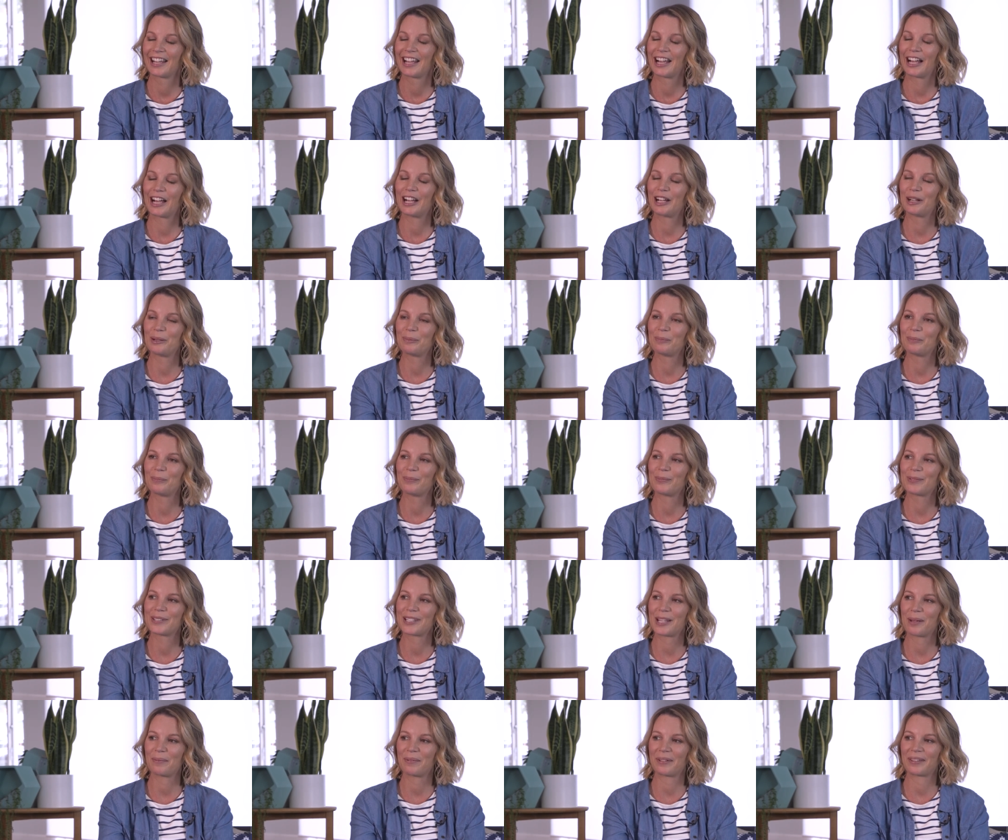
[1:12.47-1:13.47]
Um,
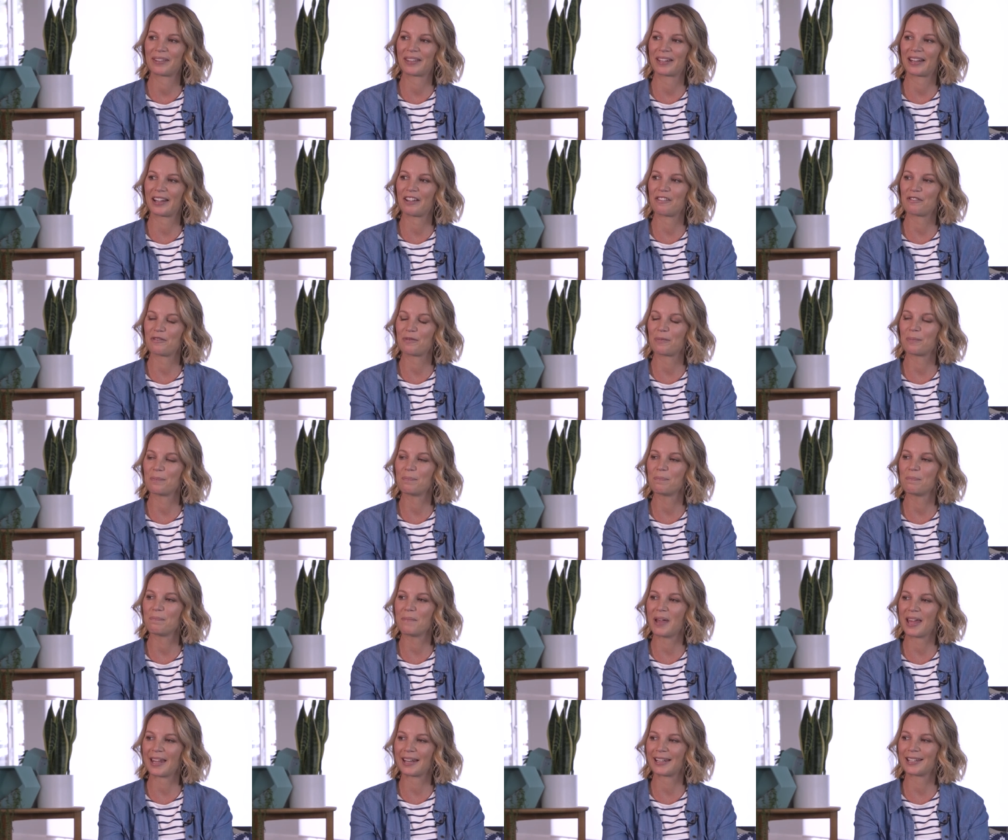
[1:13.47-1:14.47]
something that I've
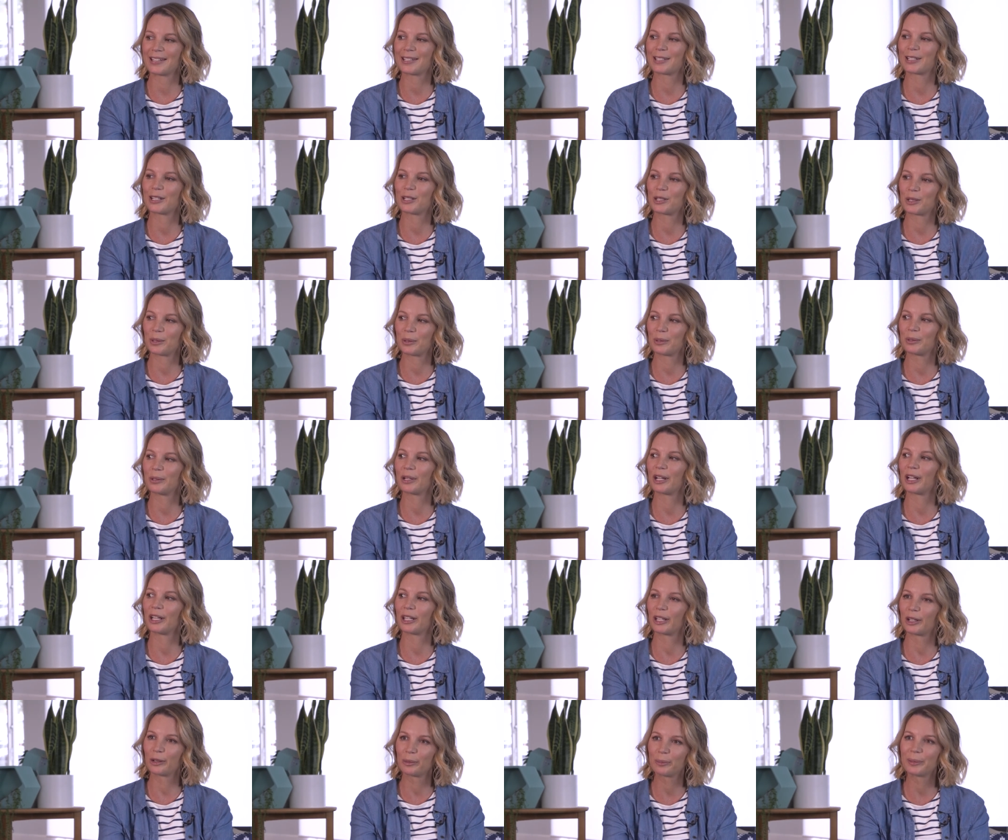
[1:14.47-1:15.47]
managed to do a
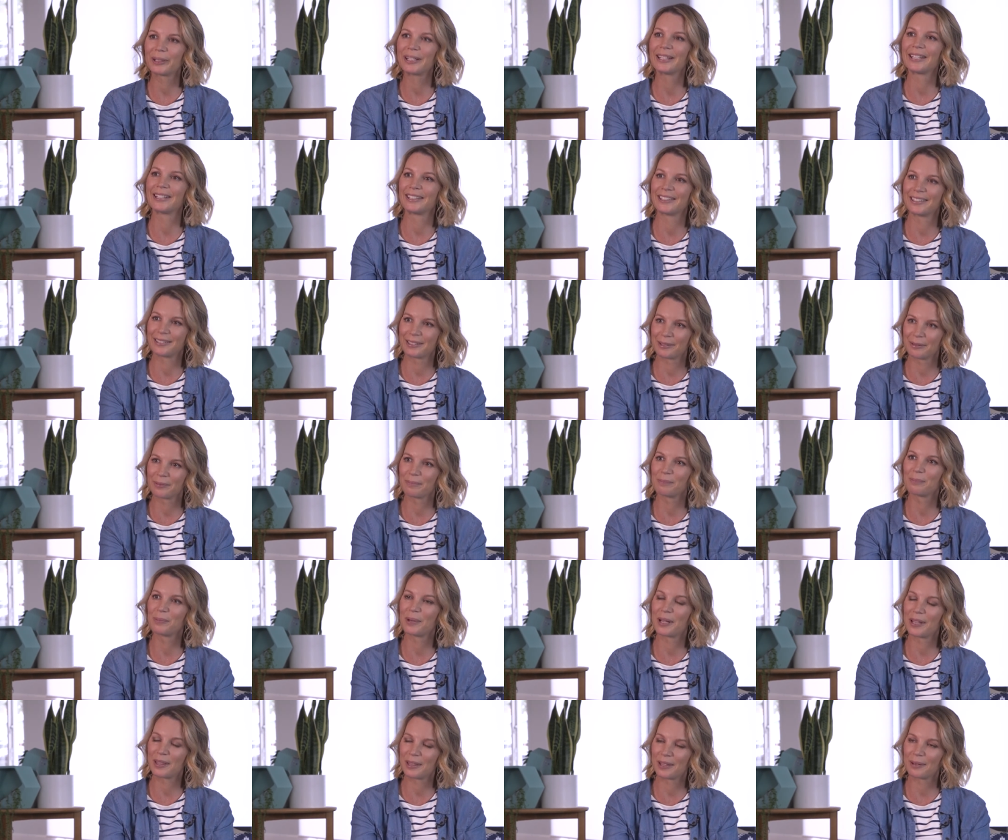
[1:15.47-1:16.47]
little bit
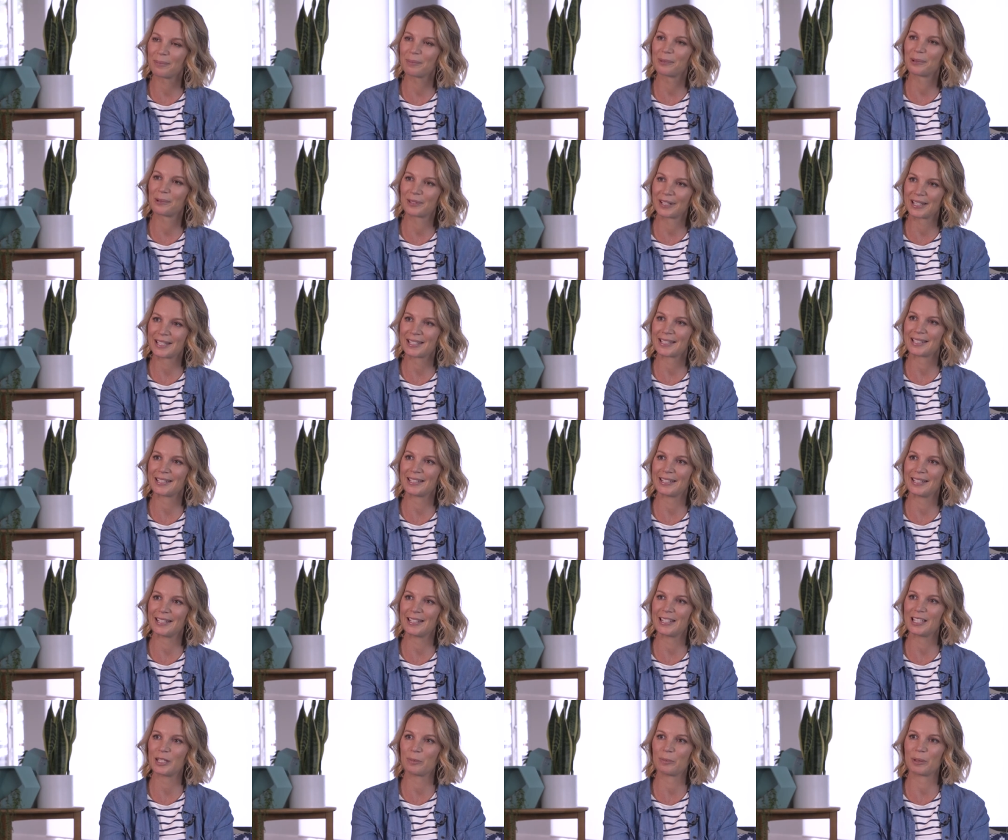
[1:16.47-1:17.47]
in the more recent
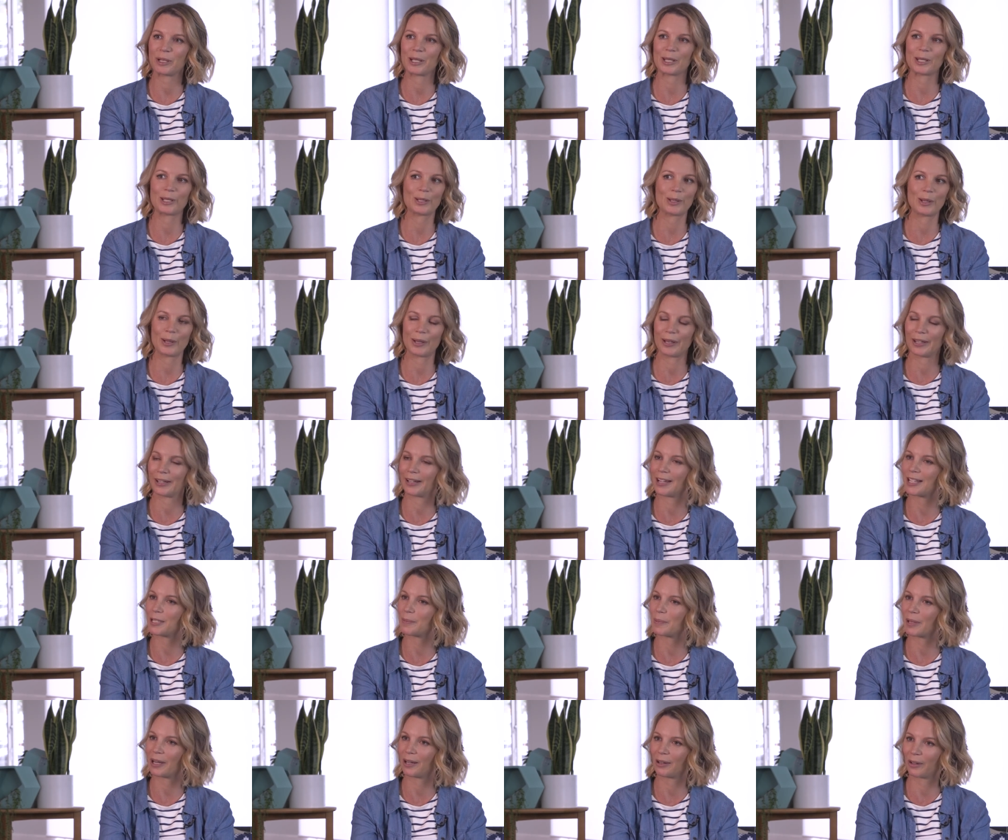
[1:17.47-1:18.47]
years, but certainly I
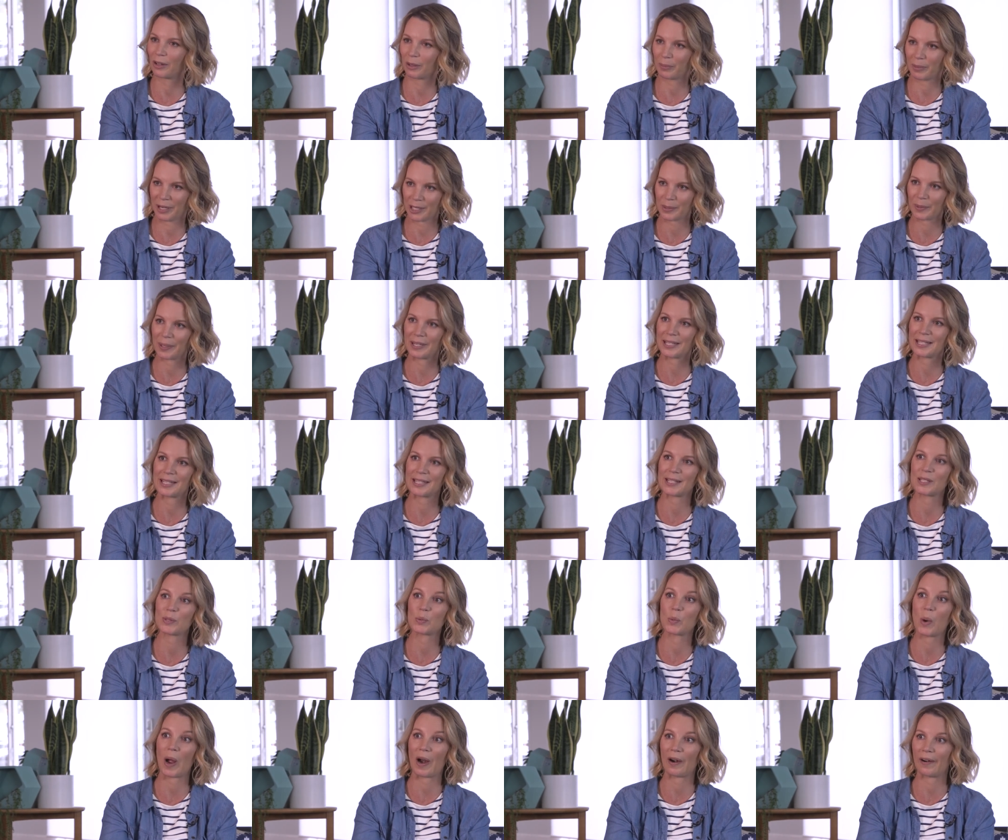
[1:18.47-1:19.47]
spent a lot of my 20s
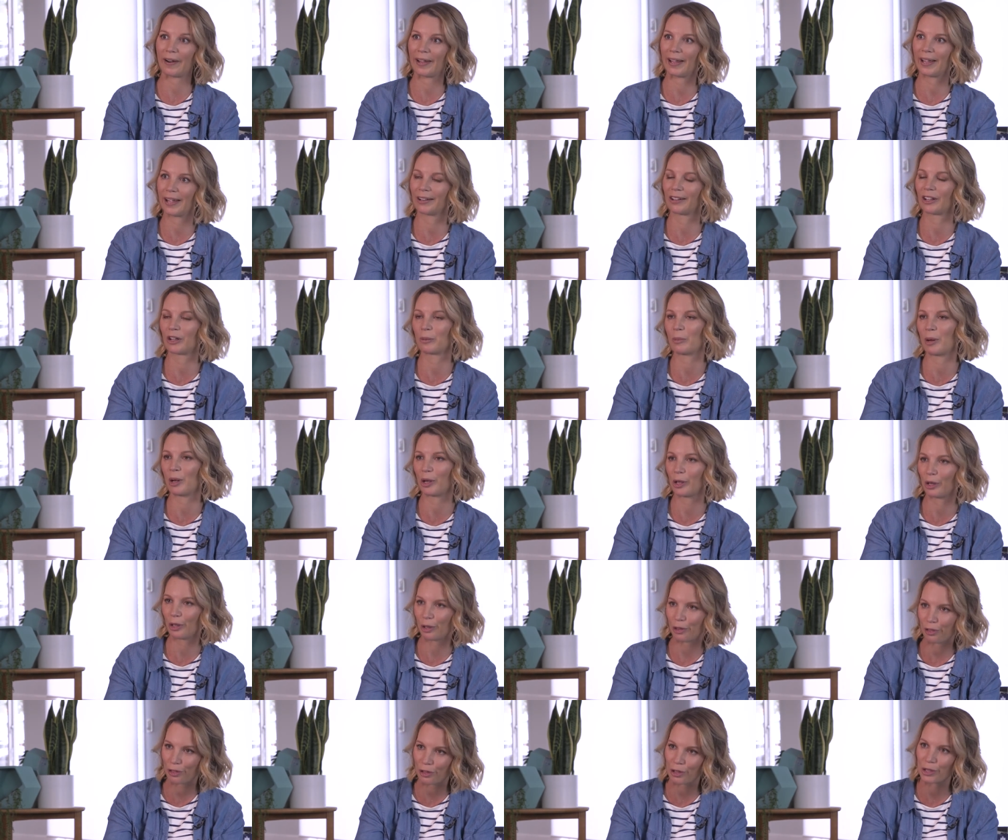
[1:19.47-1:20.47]
worrying, a lot of my
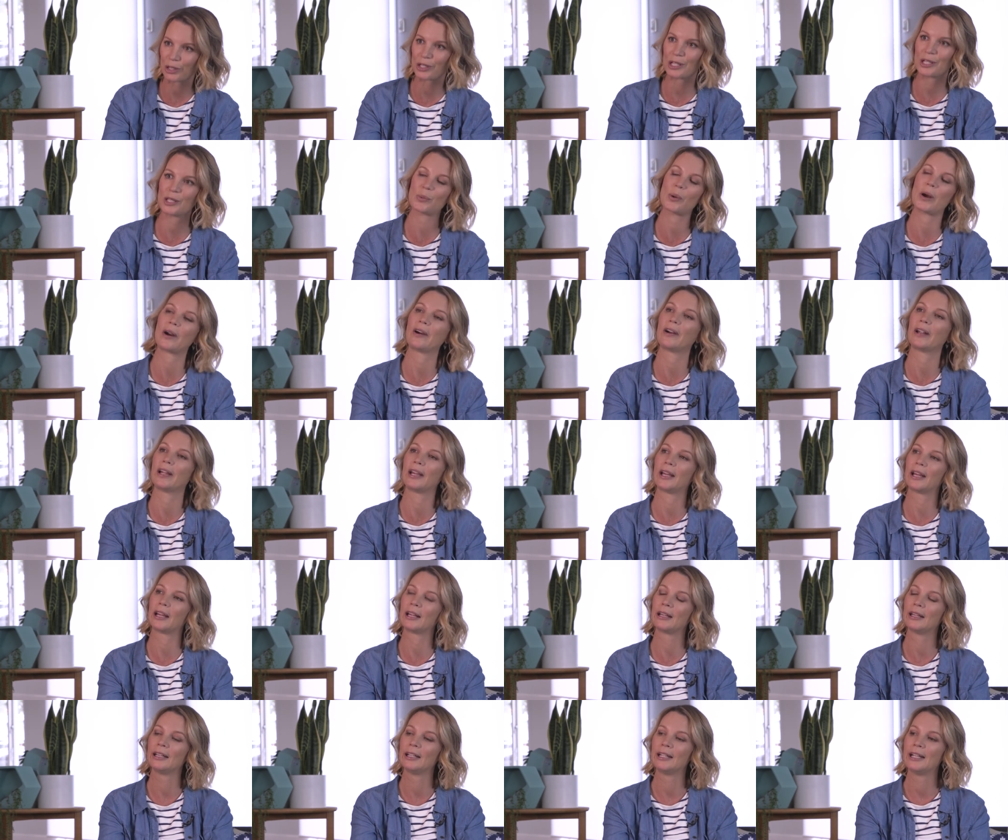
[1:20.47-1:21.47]
early 30s
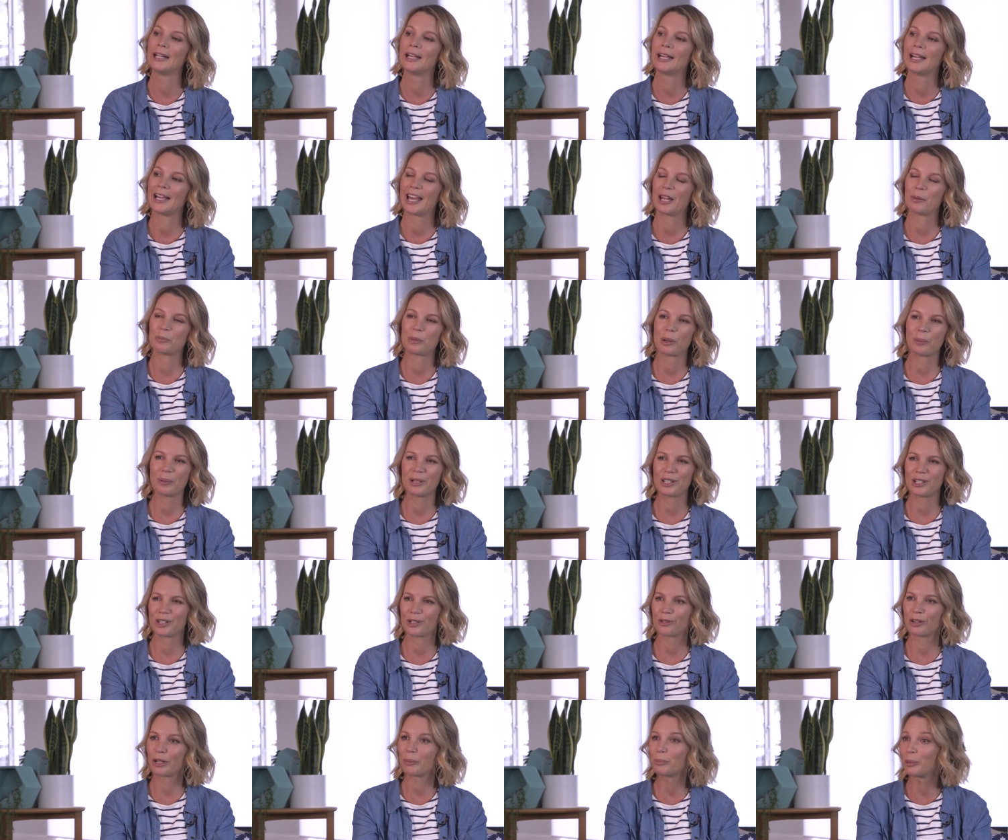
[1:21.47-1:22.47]
worrying and probably to
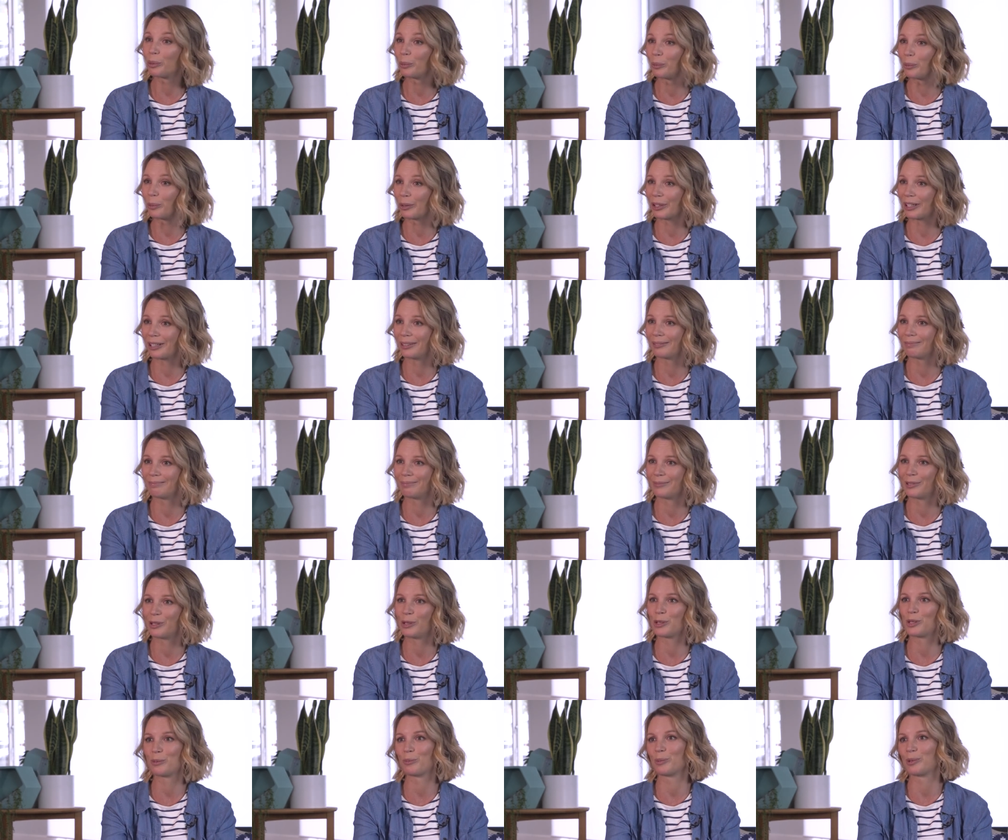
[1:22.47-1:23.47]
drink more water,
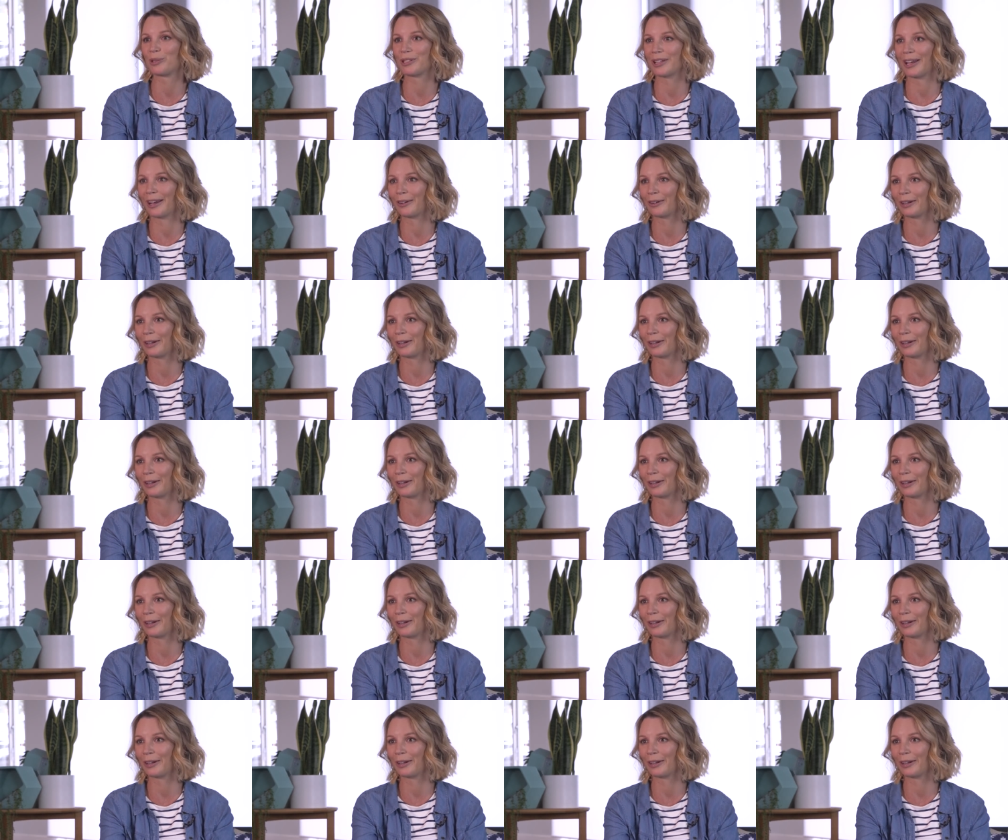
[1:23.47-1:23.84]
use more sun